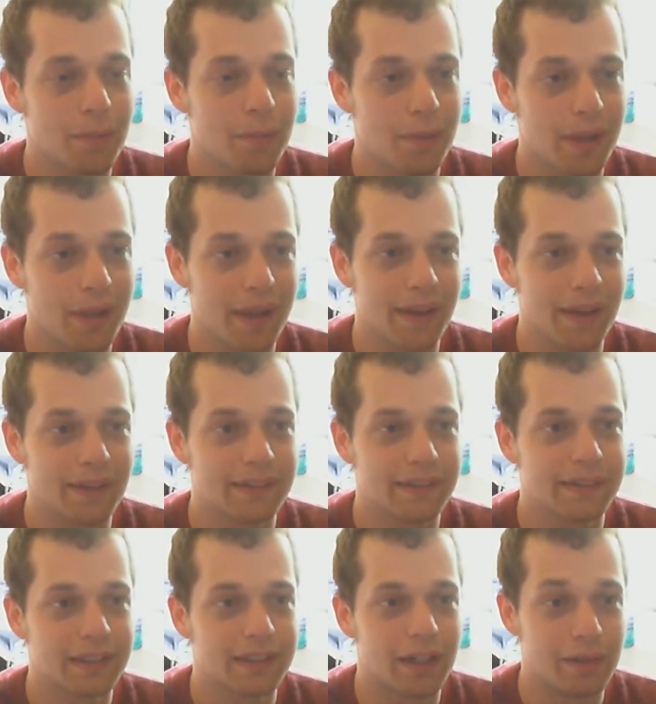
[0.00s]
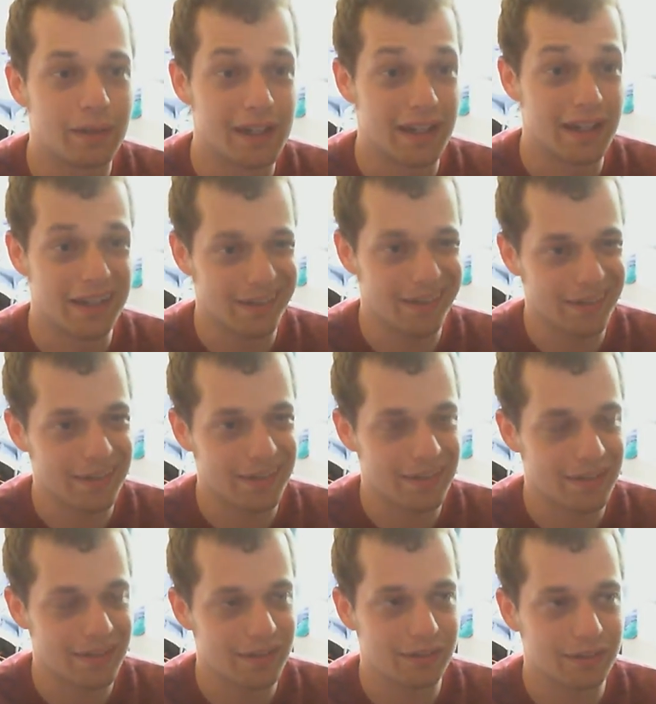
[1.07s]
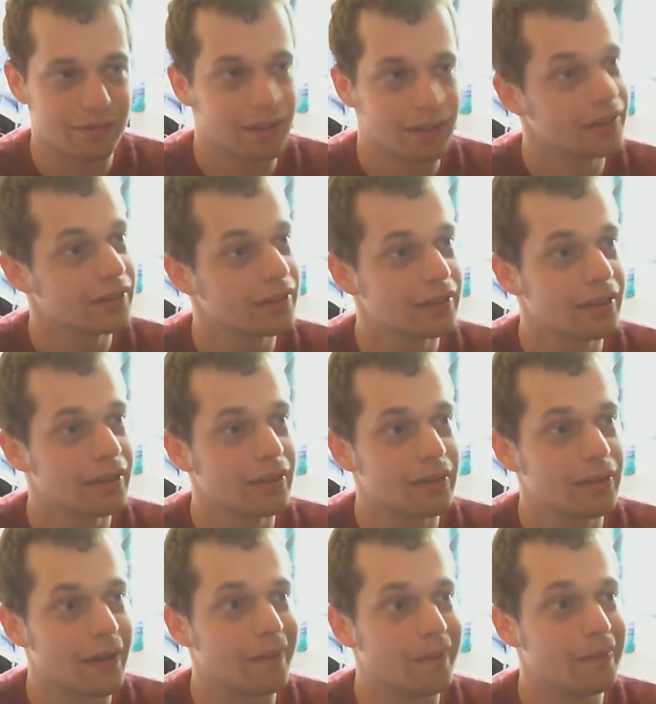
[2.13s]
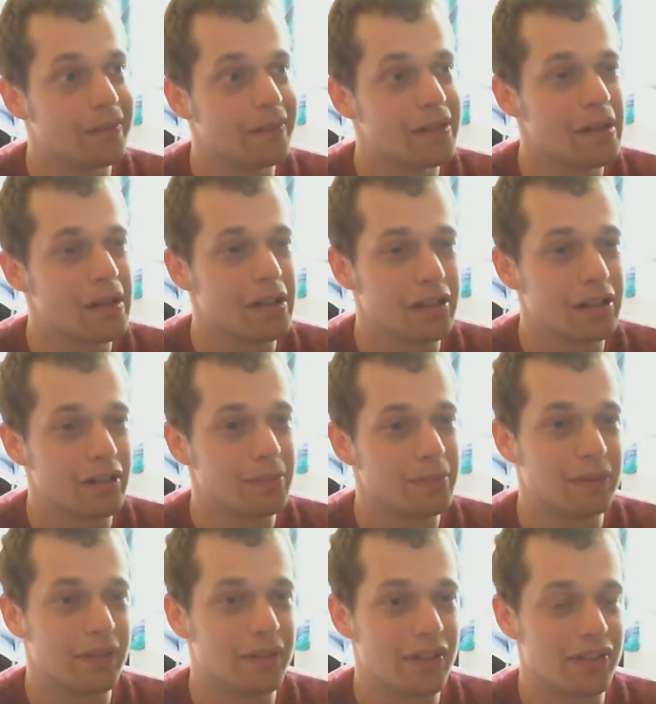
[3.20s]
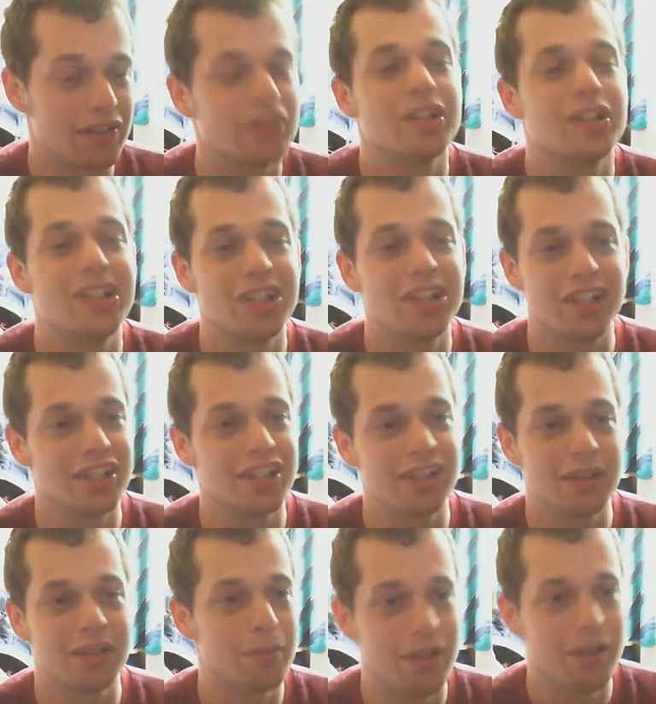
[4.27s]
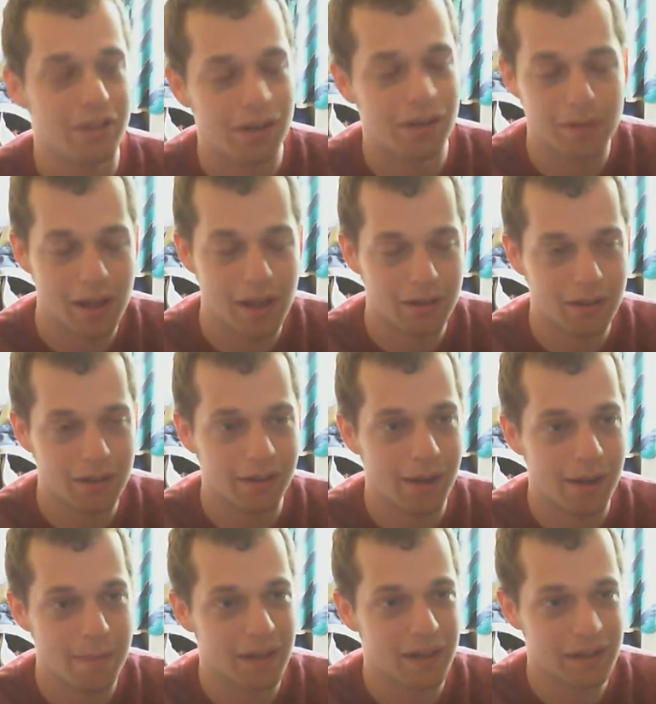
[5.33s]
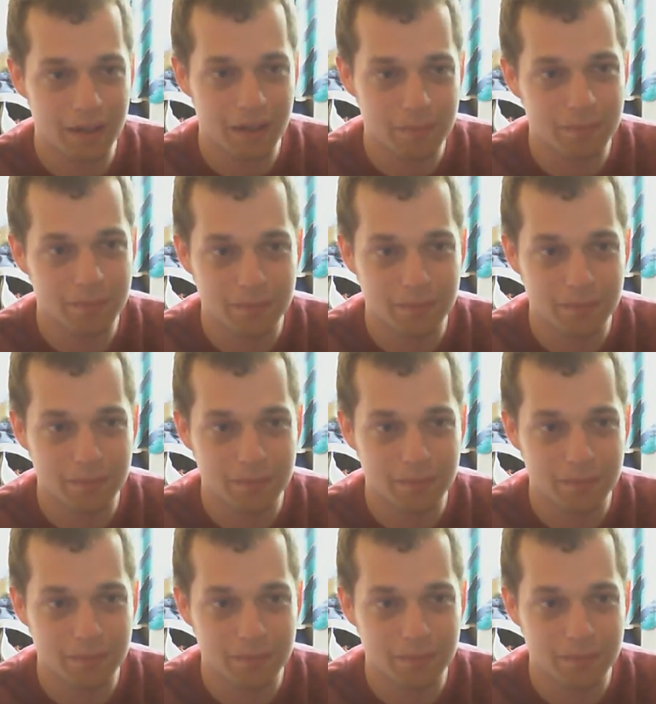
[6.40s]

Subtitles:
yeah, I really enjoyed the sort of like, well, a lot of my friends suggested it to me, so I'm like, alright, pick it up.